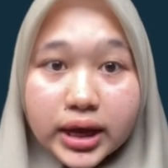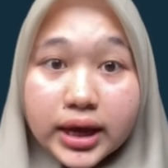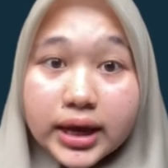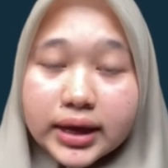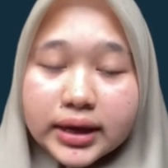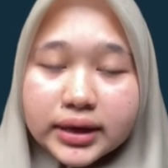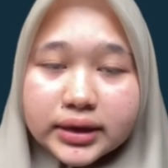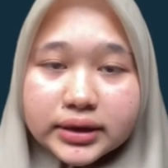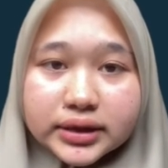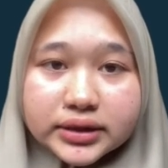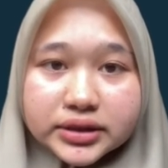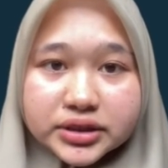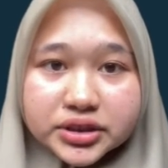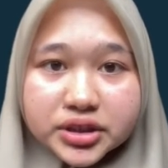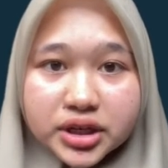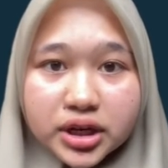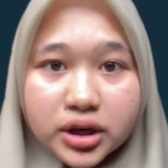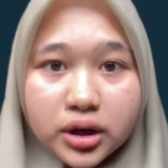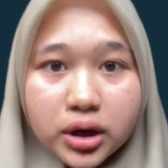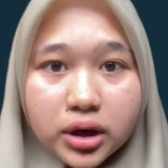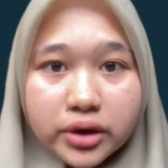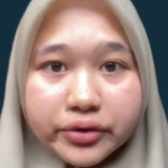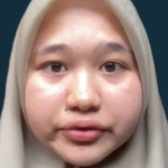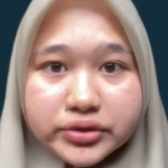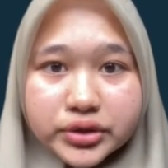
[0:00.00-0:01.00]
The trade
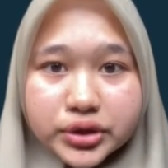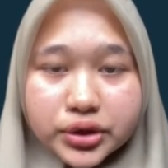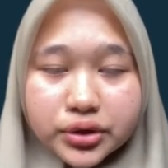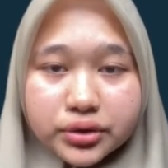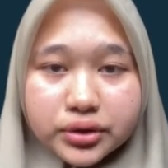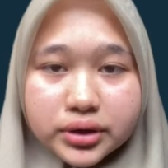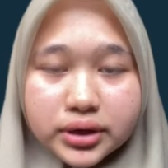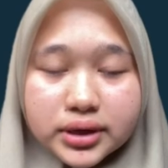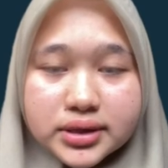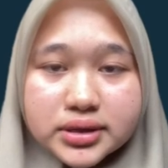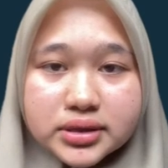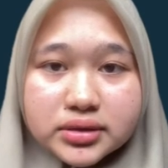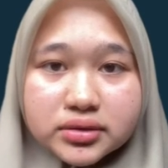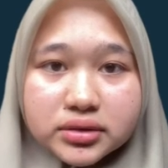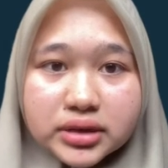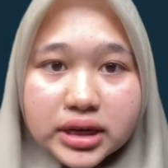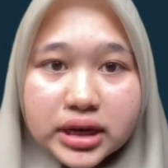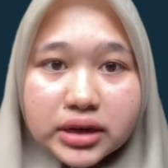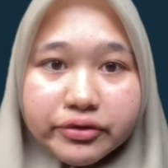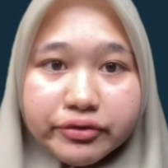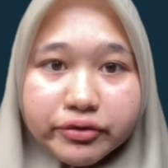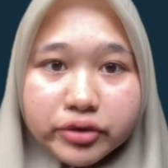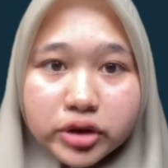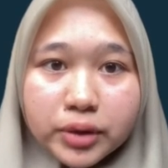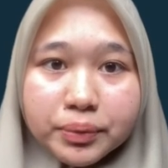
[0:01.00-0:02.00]
of theory
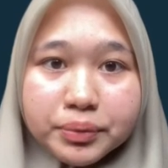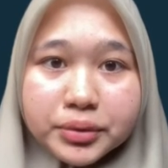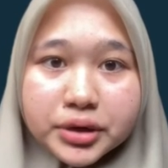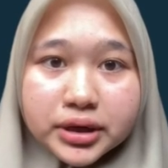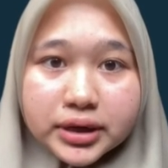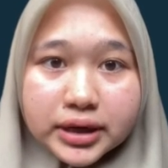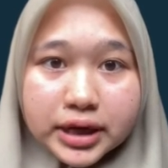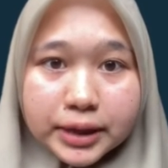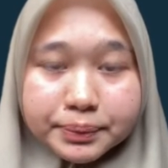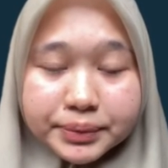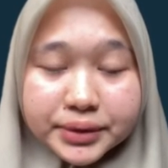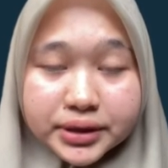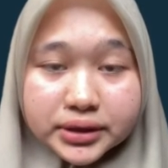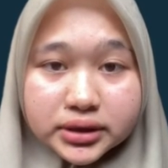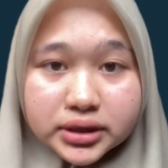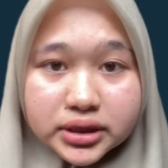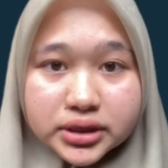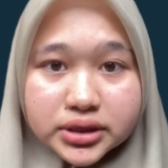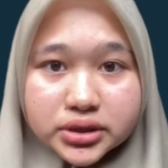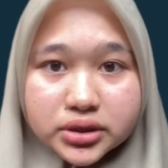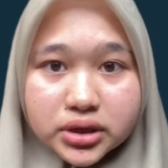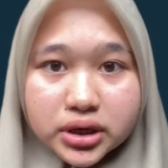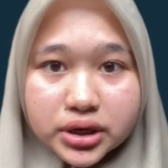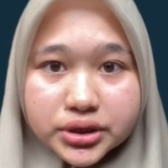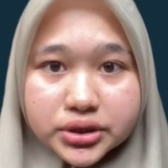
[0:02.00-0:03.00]
starts from the capital
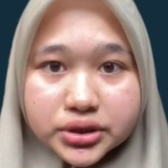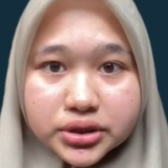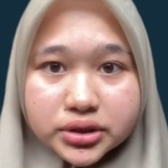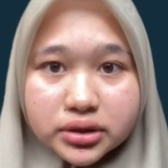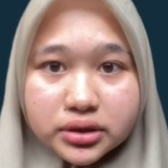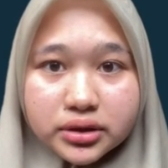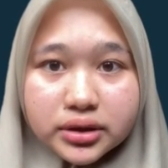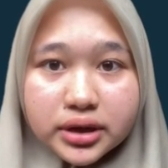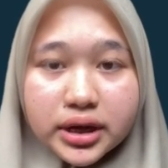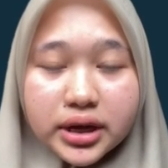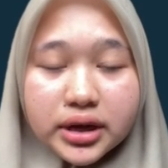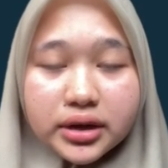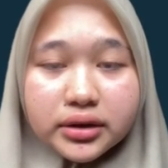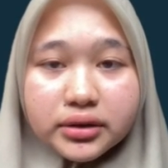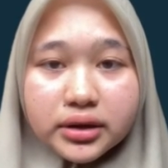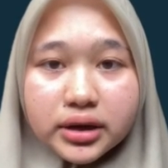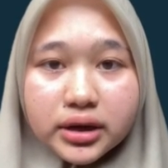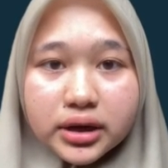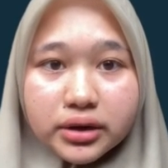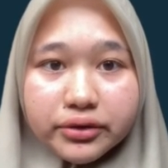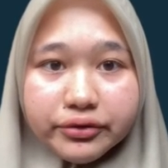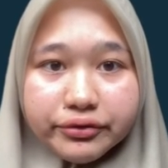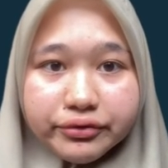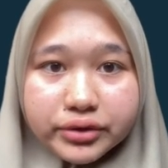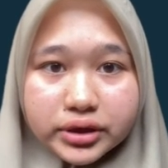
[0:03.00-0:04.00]
structure
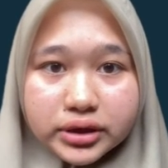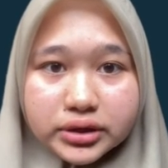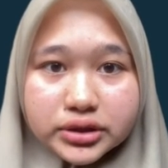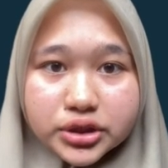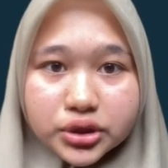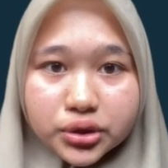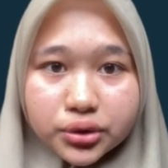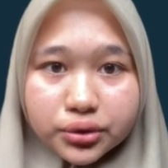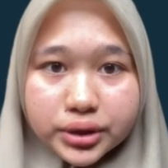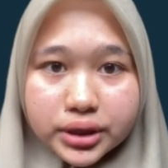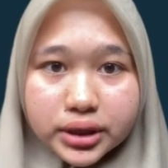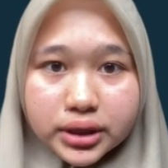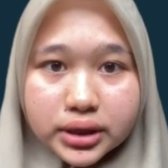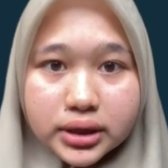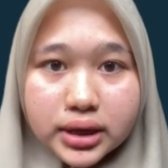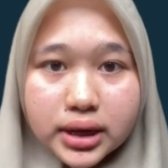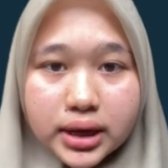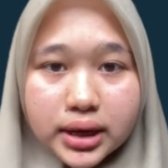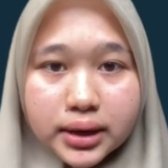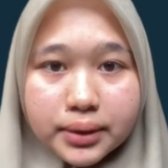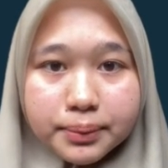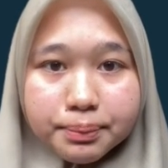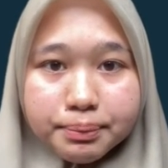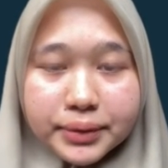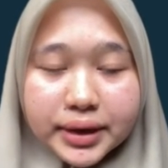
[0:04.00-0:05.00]
irrelevant theory
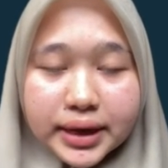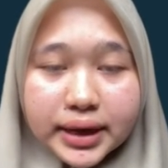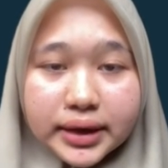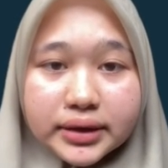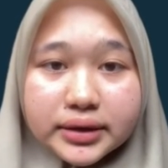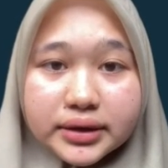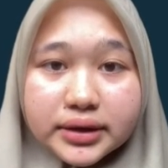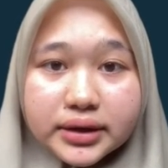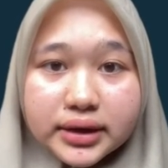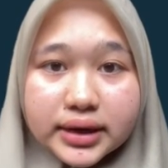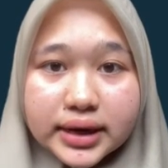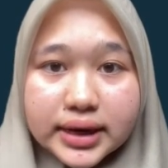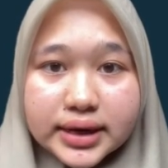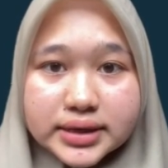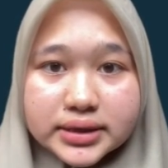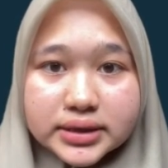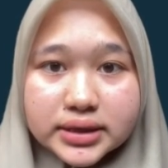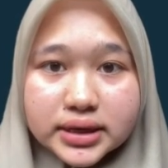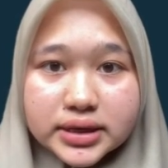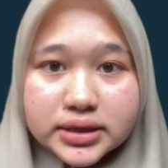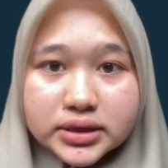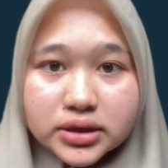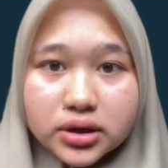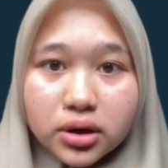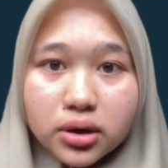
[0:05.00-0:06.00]
but
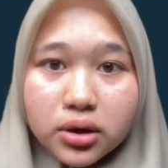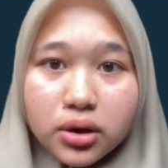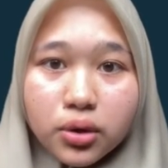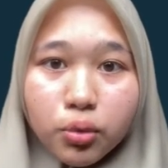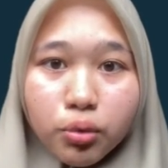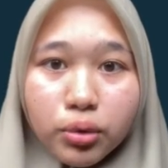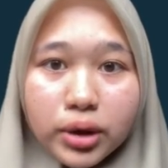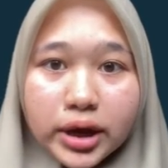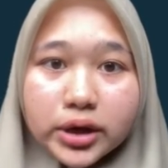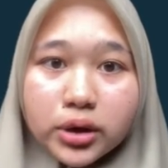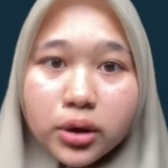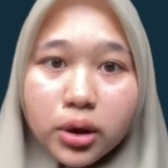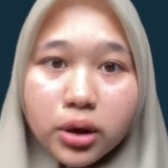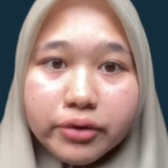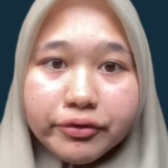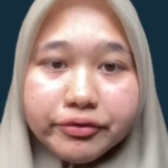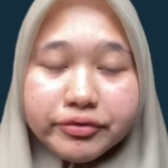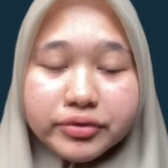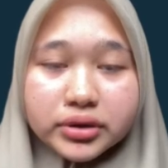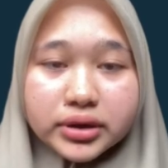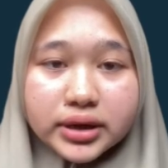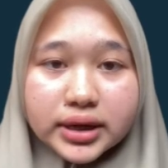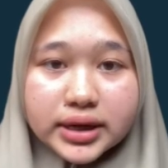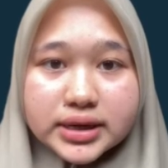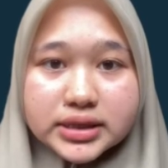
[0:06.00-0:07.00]
relaxes one of
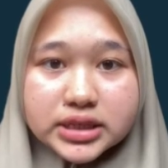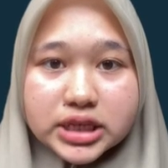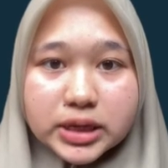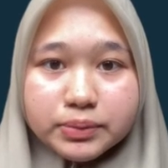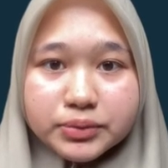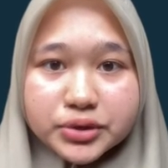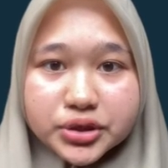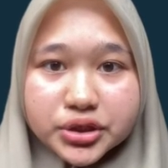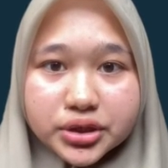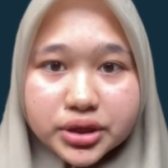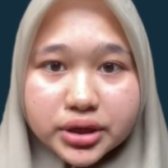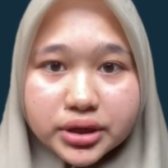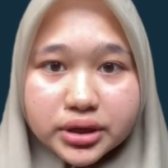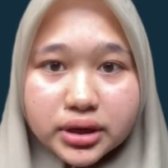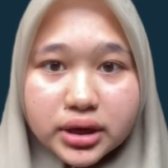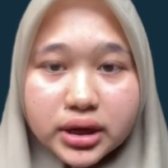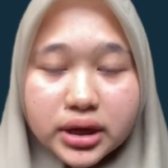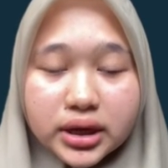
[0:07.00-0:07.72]
the assumptions.